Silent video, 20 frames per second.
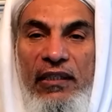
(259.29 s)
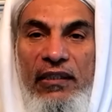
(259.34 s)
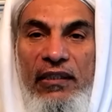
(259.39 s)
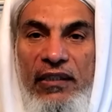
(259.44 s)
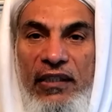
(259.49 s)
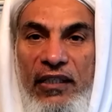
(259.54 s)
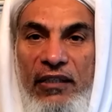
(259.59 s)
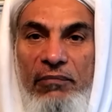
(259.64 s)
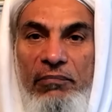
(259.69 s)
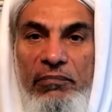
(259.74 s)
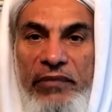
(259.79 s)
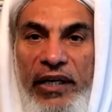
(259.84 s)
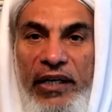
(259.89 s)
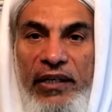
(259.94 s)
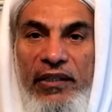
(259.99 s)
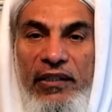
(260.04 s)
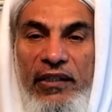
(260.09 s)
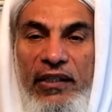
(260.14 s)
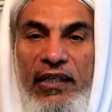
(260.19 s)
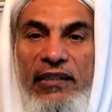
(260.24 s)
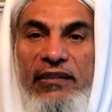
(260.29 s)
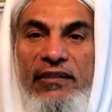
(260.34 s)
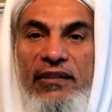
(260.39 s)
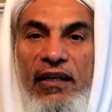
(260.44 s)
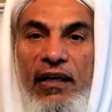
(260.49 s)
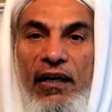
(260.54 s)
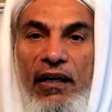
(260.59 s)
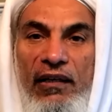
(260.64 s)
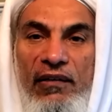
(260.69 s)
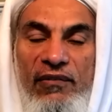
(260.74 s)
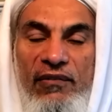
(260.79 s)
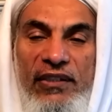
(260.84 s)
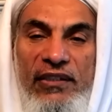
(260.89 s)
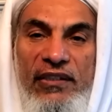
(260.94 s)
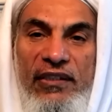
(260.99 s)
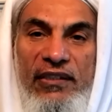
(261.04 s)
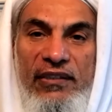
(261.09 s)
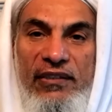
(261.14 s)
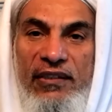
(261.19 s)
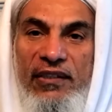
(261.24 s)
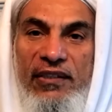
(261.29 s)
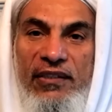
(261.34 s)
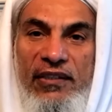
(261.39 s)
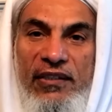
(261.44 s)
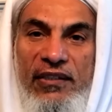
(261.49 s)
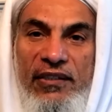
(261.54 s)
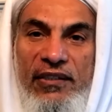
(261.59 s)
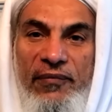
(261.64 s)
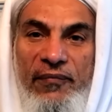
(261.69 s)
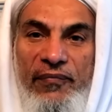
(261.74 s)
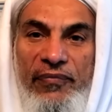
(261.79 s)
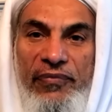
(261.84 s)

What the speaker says: that matter has always existed.